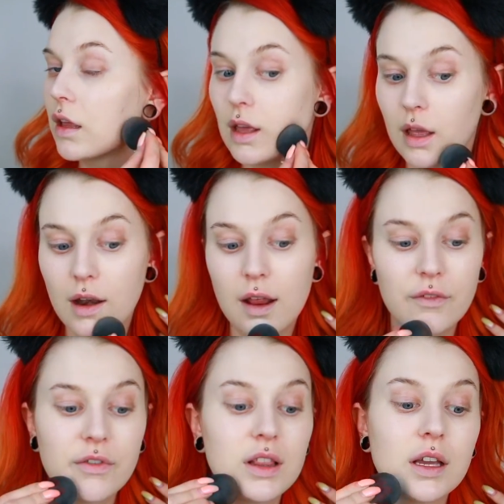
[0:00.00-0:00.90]
And
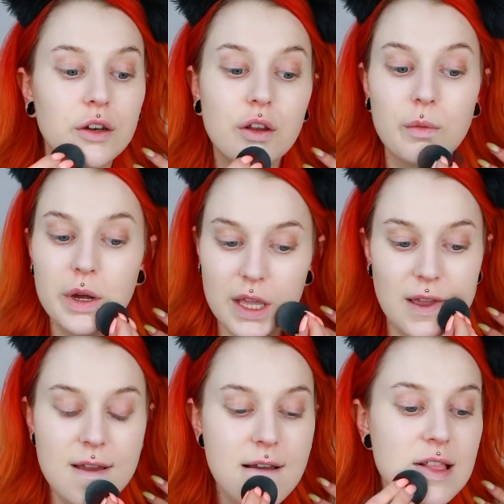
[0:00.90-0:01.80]
I feel like
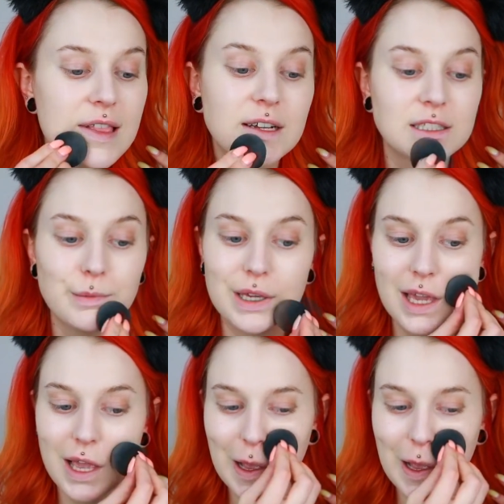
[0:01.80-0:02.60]
nobody likes me.